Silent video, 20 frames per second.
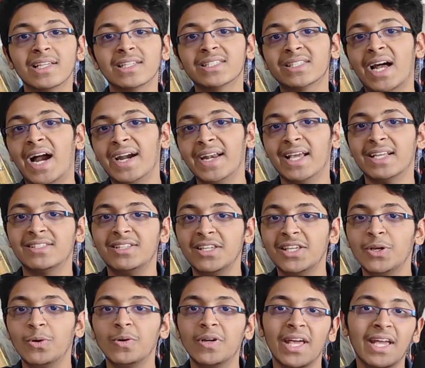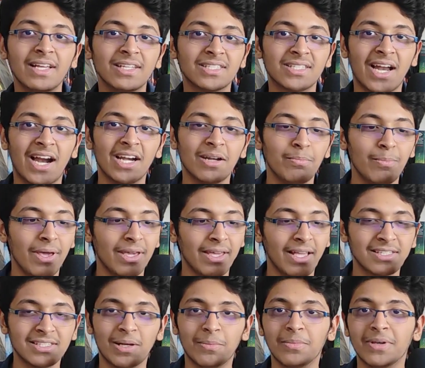start executing, start
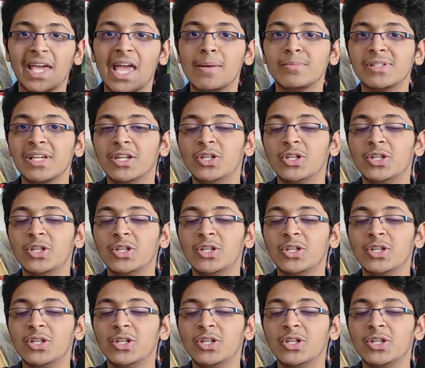making some games,